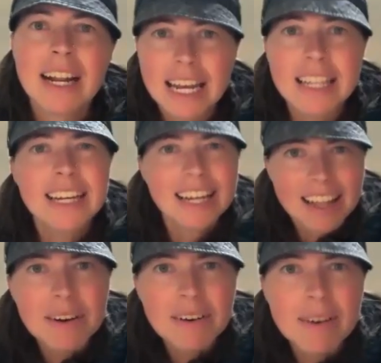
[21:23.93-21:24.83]
Like
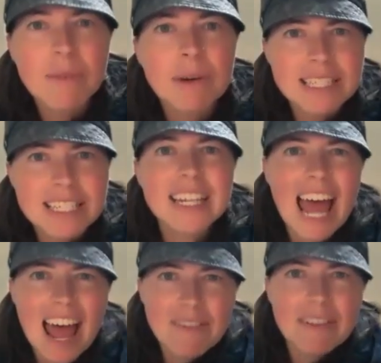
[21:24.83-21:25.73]
there, we still
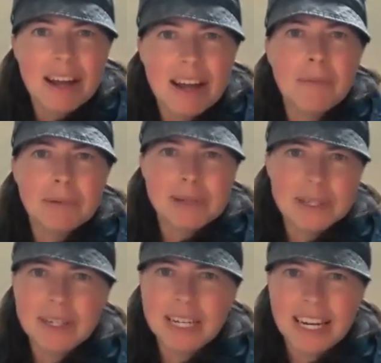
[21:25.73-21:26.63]
have that
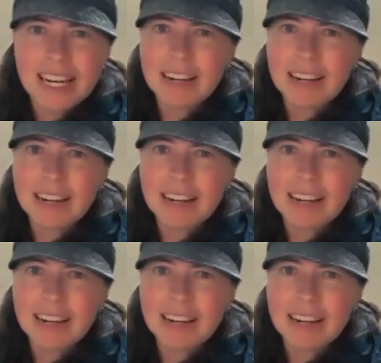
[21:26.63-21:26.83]
opportunity,